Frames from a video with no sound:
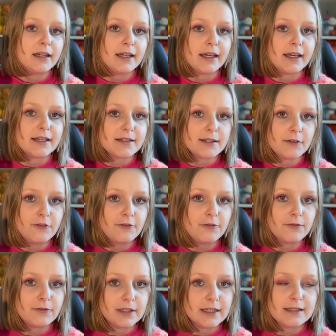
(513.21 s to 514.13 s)
It's a
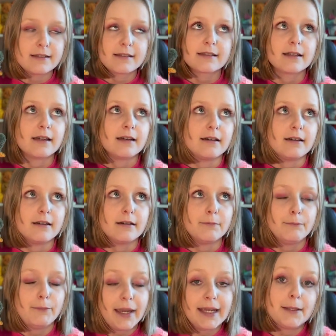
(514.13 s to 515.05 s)

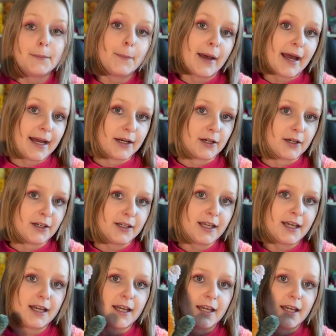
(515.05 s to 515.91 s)
paid pattern,